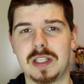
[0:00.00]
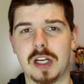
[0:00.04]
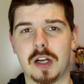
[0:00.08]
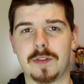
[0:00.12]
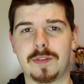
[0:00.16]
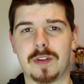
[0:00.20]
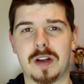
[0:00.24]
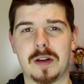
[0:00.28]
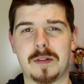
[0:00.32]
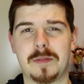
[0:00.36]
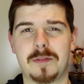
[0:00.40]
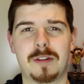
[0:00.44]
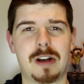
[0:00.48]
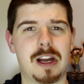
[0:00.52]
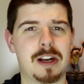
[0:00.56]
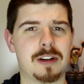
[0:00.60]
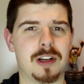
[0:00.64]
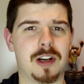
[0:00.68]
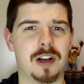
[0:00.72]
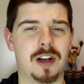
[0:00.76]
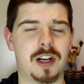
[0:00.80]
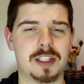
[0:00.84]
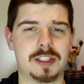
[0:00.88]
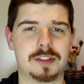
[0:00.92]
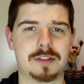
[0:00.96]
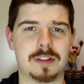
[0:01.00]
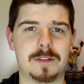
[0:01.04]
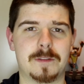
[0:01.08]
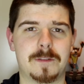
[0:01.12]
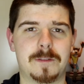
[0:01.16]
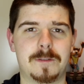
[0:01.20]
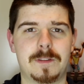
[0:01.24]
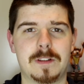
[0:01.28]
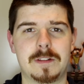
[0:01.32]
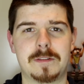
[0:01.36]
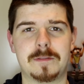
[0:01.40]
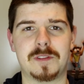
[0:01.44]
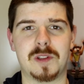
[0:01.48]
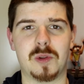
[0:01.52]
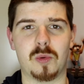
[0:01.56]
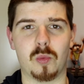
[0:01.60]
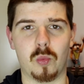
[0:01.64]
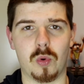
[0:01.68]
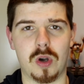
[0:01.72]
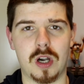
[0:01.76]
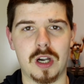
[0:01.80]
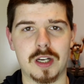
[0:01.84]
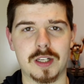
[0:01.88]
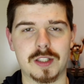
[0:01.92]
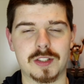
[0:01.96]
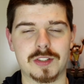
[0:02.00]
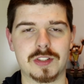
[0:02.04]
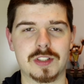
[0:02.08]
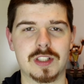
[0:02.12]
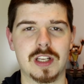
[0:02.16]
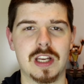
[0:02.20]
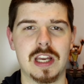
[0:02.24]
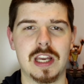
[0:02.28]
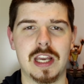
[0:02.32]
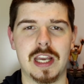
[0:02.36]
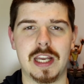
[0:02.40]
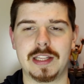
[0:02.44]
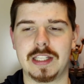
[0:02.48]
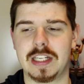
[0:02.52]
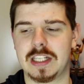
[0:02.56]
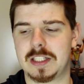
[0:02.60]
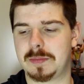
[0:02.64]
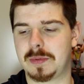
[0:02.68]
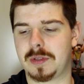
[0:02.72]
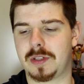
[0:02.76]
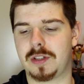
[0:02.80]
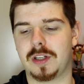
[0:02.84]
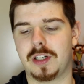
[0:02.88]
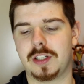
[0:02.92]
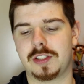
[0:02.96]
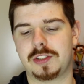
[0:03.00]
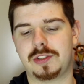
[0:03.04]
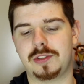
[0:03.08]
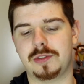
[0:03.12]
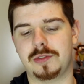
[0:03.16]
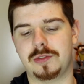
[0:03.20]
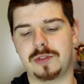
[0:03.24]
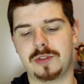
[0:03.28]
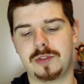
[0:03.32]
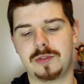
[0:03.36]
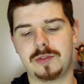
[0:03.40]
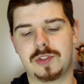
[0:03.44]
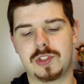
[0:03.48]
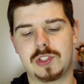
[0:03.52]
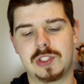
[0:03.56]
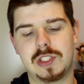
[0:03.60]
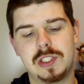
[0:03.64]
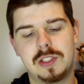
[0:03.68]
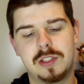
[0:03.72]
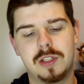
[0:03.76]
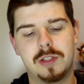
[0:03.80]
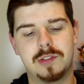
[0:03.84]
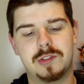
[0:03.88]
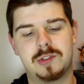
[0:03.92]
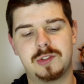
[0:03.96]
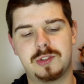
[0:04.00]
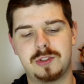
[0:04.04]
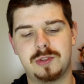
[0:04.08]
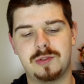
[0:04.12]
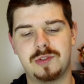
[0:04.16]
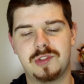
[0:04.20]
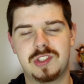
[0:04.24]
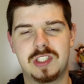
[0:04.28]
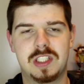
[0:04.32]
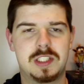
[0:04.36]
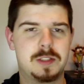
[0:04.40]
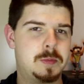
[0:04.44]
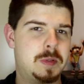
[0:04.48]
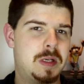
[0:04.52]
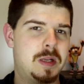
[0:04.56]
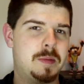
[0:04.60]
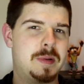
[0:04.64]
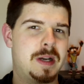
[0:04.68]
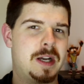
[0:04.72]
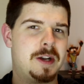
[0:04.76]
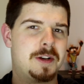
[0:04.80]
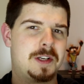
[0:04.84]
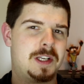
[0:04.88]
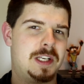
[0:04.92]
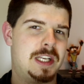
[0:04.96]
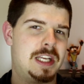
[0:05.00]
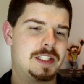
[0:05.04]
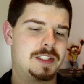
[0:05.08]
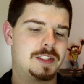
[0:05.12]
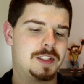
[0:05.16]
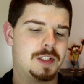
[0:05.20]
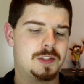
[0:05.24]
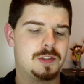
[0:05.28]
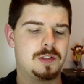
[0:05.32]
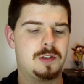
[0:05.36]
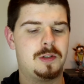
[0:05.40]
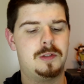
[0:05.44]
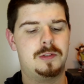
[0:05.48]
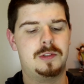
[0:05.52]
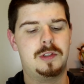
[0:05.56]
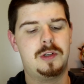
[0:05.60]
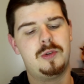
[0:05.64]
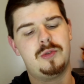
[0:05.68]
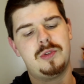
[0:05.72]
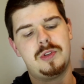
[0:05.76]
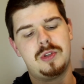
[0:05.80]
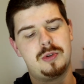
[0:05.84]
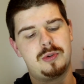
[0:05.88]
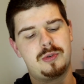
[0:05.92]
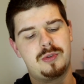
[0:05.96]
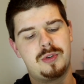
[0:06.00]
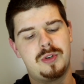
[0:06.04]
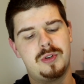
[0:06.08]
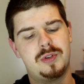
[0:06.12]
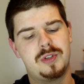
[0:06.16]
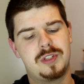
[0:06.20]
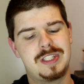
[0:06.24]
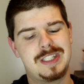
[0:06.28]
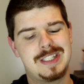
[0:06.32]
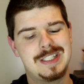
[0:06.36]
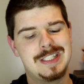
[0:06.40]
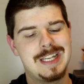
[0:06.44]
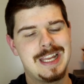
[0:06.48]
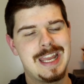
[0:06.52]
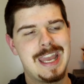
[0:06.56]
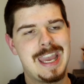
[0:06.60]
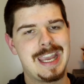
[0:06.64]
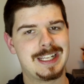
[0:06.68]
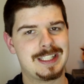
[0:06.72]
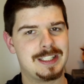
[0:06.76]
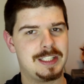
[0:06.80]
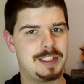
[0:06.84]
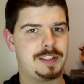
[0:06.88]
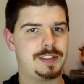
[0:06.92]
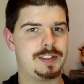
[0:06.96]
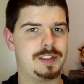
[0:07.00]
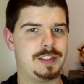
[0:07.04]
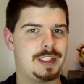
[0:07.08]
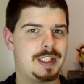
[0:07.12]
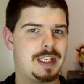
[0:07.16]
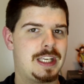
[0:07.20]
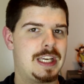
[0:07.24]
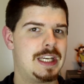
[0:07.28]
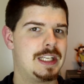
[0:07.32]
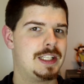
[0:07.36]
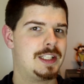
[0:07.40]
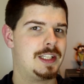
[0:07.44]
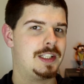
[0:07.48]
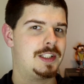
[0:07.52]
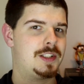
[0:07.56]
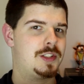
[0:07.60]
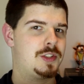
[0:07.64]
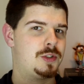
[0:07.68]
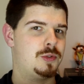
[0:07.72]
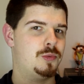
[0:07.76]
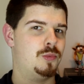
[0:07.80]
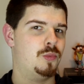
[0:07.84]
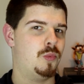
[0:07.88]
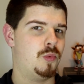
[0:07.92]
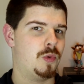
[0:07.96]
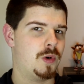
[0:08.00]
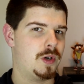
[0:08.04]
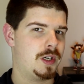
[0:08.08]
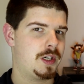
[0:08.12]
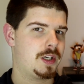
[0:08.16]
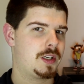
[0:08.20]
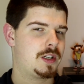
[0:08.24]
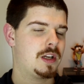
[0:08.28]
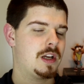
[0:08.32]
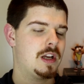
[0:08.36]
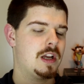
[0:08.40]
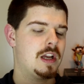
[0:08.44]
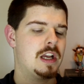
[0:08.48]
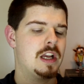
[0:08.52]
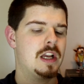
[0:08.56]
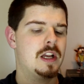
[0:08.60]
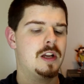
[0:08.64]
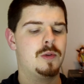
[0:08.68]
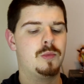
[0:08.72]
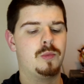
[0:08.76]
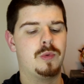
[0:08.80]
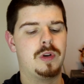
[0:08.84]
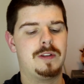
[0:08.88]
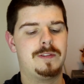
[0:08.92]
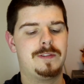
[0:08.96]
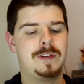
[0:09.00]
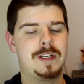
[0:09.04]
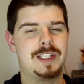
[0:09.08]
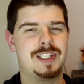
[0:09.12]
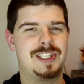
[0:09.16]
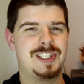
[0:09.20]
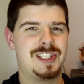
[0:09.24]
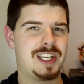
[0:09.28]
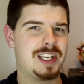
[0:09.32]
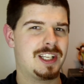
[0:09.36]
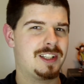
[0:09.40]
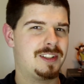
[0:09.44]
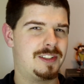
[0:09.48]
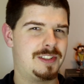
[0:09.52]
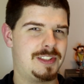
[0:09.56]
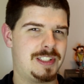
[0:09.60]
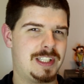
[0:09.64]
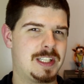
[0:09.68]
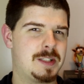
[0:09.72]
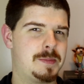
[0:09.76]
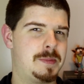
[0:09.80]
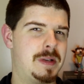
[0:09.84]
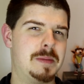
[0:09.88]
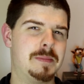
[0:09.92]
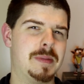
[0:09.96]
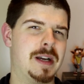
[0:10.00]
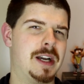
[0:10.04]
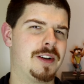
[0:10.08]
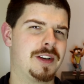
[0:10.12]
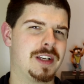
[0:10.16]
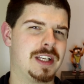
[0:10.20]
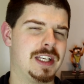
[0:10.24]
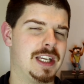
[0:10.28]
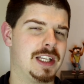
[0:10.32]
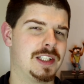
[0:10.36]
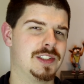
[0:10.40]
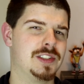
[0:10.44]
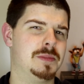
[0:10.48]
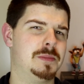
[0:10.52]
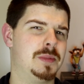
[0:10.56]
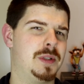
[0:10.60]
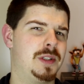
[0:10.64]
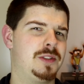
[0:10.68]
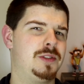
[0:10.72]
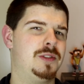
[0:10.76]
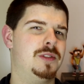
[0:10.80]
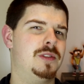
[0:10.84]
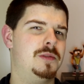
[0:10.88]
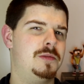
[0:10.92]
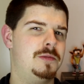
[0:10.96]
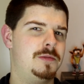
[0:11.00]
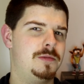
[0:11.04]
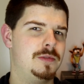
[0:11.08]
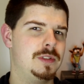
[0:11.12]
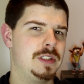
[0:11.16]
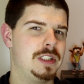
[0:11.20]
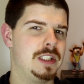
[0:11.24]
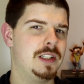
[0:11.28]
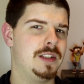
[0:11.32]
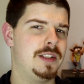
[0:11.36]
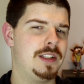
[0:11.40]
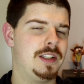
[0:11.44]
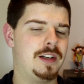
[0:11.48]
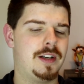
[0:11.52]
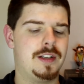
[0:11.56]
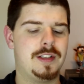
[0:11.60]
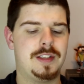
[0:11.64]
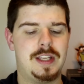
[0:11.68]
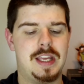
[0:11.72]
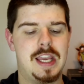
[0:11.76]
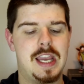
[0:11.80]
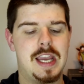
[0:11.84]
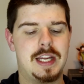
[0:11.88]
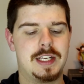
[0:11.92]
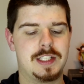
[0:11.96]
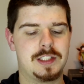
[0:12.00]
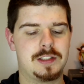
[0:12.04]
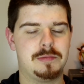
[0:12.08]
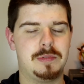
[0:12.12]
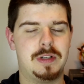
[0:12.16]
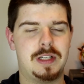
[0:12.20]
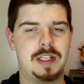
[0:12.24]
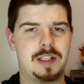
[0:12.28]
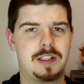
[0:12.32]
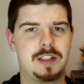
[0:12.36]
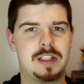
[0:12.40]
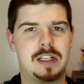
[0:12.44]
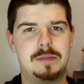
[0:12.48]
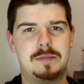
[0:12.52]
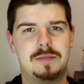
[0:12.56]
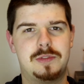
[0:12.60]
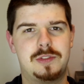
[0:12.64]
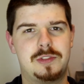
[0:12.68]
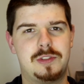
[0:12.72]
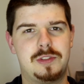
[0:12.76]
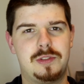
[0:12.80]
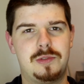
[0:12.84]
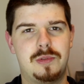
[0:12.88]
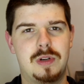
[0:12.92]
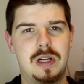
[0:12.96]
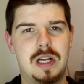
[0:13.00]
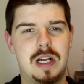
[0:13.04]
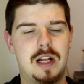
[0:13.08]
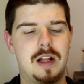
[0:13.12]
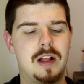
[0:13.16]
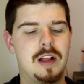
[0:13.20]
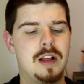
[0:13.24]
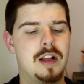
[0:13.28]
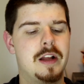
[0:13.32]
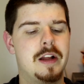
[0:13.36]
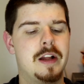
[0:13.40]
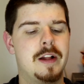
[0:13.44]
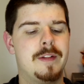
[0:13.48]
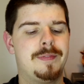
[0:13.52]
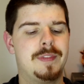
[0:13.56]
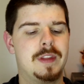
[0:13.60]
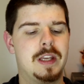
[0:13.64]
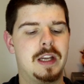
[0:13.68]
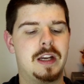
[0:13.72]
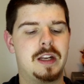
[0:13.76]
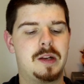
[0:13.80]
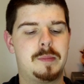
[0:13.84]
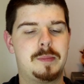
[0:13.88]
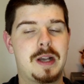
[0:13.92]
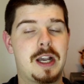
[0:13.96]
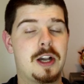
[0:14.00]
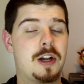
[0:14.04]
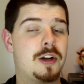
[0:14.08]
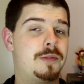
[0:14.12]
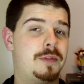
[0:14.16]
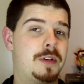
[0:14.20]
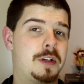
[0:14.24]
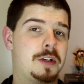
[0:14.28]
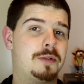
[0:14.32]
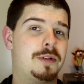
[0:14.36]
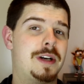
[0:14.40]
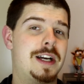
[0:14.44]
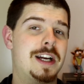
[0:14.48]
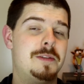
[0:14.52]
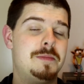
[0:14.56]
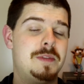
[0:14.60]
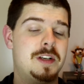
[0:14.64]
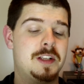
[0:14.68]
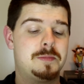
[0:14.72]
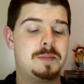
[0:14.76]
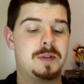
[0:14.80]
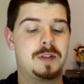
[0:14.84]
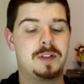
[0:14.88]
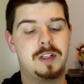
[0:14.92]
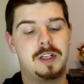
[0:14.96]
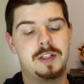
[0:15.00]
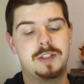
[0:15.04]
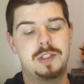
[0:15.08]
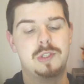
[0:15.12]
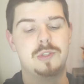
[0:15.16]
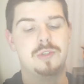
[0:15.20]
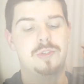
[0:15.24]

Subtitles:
of around 150 watts, and that's because you do see those 2 6-pin power connectors, although you could technically get it to work with a single 6-pin power connector, but you're really on the edge when it comes to the power requirements, because you